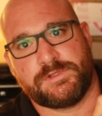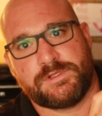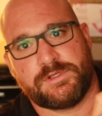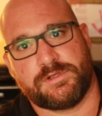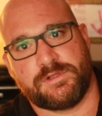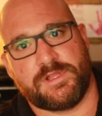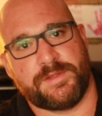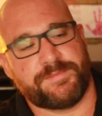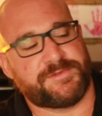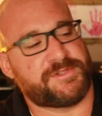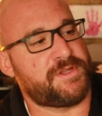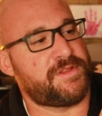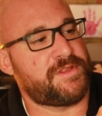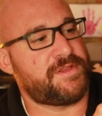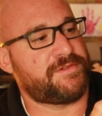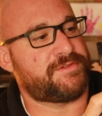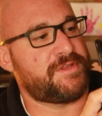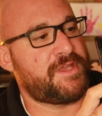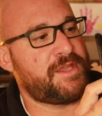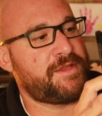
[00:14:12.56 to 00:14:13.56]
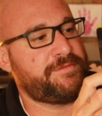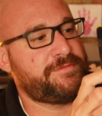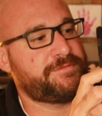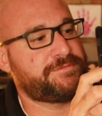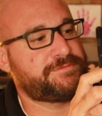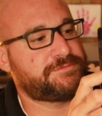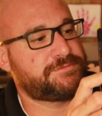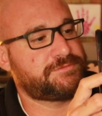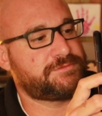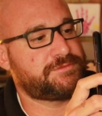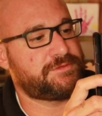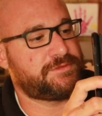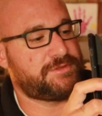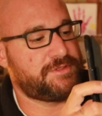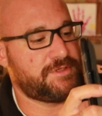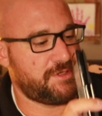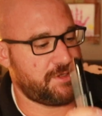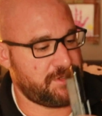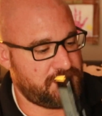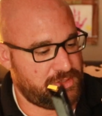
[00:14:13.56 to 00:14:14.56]
clips into this thing.
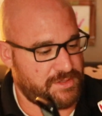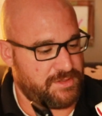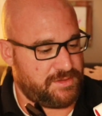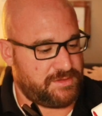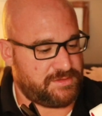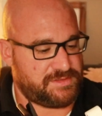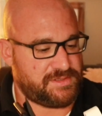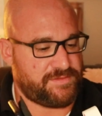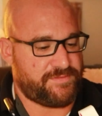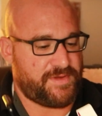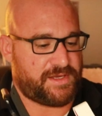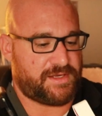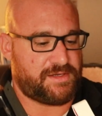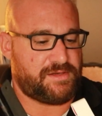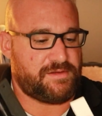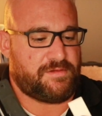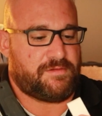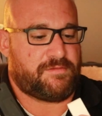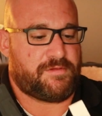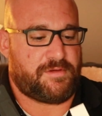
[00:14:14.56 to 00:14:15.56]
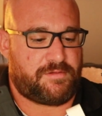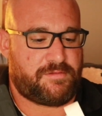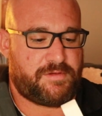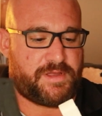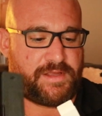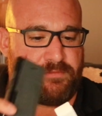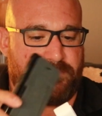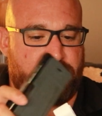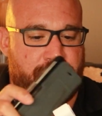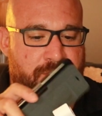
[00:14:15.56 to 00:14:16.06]
Let's see if I can do it real quick.